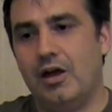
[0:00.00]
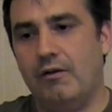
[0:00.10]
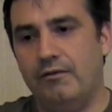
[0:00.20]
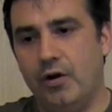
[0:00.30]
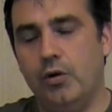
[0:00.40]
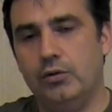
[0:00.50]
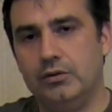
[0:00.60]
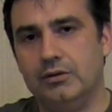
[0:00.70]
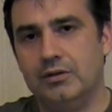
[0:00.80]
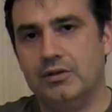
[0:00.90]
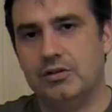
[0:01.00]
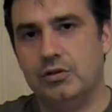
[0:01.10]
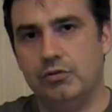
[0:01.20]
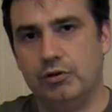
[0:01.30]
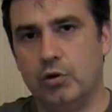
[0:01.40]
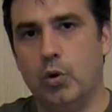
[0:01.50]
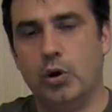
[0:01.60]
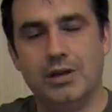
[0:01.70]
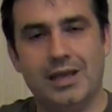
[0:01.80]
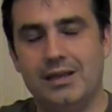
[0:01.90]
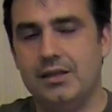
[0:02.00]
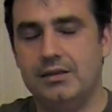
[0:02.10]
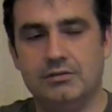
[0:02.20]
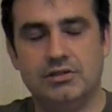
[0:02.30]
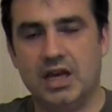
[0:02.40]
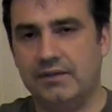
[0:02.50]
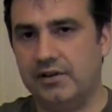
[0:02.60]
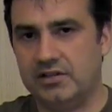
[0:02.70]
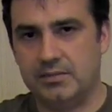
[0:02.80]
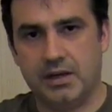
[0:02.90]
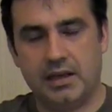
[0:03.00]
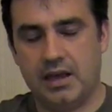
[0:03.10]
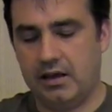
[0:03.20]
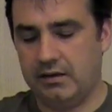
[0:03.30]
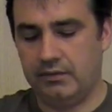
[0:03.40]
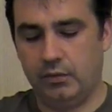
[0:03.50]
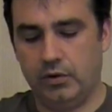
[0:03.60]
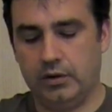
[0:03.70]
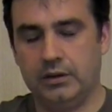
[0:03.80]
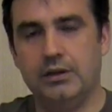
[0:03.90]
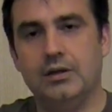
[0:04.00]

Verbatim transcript: a phone to record any side effects they might have or